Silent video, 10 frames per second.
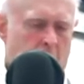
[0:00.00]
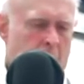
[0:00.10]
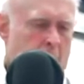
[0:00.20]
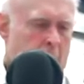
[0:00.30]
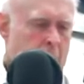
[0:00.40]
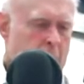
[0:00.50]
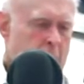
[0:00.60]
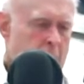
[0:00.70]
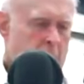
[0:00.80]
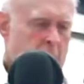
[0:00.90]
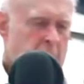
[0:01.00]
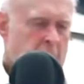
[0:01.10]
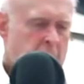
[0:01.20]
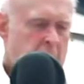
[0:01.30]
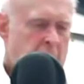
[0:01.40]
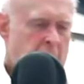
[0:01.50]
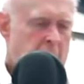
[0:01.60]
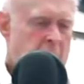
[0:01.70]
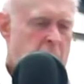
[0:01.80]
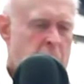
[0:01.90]

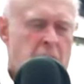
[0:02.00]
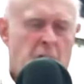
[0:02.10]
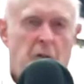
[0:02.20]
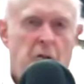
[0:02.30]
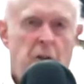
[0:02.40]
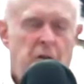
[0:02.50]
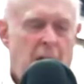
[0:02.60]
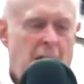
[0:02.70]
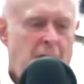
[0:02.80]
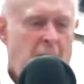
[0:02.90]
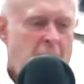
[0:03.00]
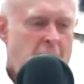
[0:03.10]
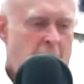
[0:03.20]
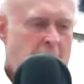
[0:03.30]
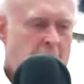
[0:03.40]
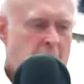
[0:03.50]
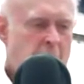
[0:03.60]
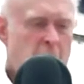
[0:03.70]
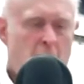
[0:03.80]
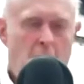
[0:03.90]
317-820-3595. Give them
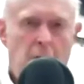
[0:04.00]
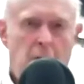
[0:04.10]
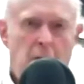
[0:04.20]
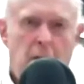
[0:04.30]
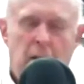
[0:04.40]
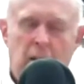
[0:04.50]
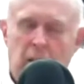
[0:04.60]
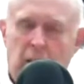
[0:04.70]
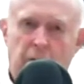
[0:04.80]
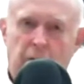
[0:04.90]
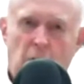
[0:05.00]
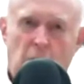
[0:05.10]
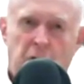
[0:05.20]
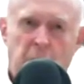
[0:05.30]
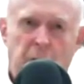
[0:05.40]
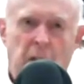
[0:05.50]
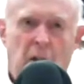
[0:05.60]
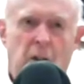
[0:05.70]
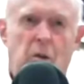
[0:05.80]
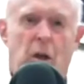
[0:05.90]
a call. If you know somebody
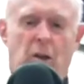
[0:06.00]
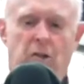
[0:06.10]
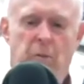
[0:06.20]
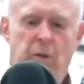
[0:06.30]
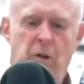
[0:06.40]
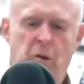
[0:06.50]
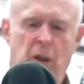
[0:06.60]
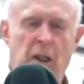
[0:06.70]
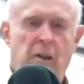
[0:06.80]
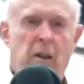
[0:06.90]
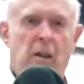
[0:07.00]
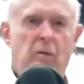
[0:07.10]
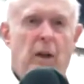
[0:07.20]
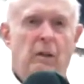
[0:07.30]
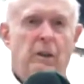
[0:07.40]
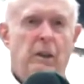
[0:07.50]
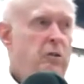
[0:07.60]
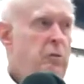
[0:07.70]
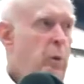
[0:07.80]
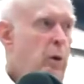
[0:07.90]
or you are someone who would like to get involved in
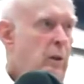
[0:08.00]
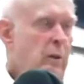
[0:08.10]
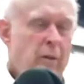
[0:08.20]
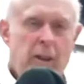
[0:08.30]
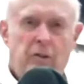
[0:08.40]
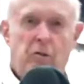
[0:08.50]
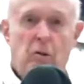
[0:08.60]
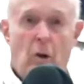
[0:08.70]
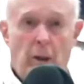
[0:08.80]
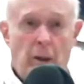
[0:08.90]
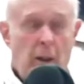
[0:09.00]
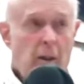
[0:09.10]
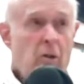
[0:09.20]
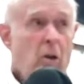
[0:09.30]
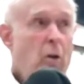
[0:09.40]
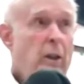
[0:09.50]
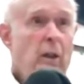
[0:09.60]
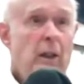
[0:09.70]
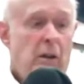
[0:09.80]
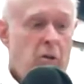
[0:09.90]
the sport, it's growing and growing
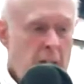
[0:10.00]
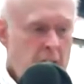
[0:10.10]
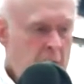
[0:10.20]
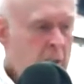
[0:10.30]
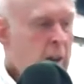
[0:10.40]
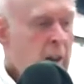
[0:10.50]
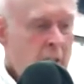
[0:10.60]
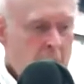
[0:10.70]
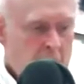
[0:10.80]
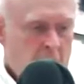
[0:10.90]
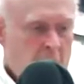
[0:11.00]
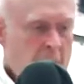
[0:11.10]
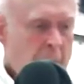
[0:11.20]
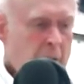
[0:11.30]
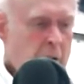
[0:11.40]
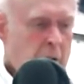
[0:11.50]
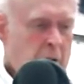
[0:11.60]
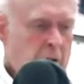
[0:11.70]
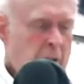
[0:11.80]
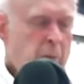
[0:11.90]
like crazy. It's a good time to do
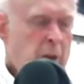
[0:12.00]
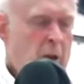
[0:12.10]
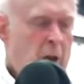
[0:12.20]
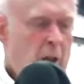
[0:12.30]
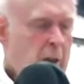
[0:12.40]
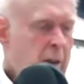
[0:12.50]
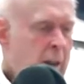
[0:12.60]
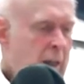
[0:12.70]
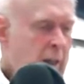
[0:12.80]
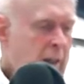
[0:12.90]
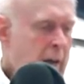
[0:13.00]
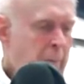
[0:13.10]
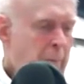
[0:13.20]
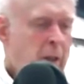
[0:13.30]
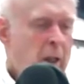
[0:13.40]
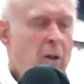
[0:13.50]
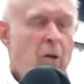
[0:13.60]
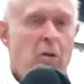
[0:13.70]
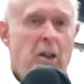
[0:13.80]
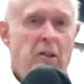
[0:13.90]
it. So give them a call. Top Gun
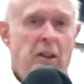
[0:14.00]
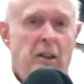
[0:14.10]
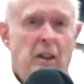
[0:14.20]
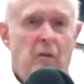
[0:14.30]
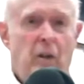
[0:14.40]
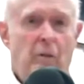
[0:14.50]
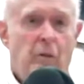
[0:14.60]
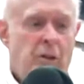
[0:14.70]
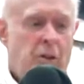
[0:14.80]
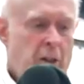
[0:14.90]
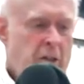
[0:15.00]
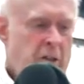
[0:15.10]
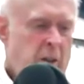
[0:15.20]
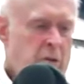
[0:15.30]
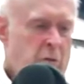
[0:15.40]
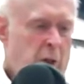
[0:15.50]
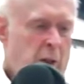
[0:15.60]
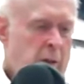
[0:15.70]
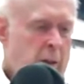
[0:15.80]
Racing. Get involved with the race team as well.